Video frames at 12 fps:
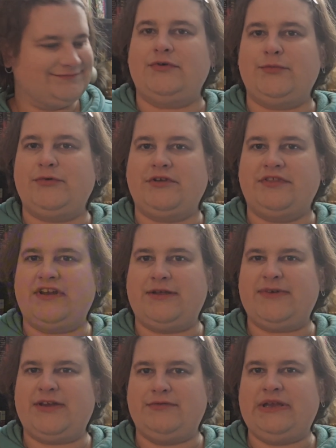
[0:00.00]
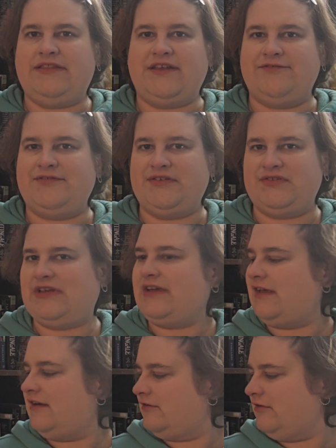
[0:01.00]
One book that I might read that fits that
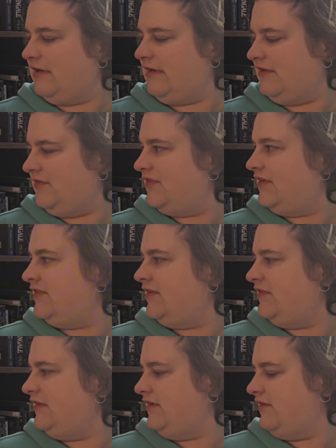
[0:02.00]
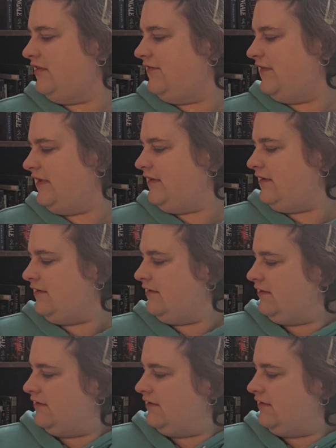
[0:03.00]
category is Assistant to the Villain.